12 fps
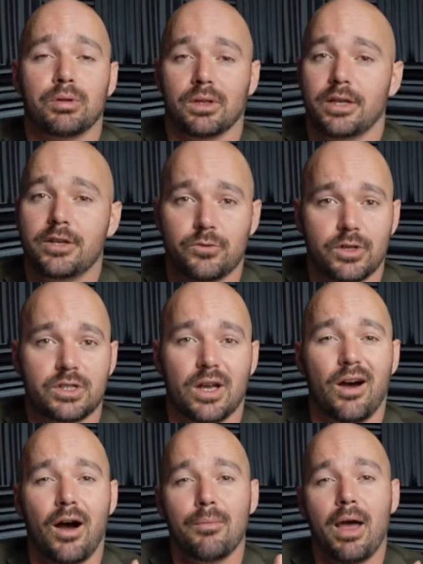please reach
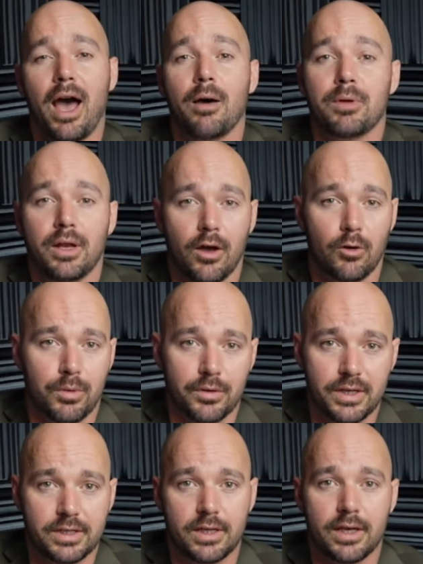out. I'm happy to help on
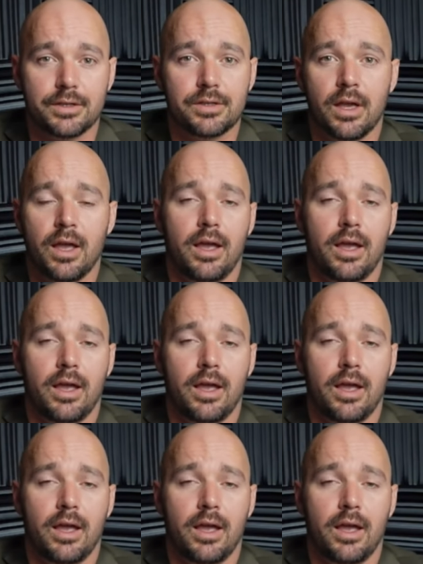these things.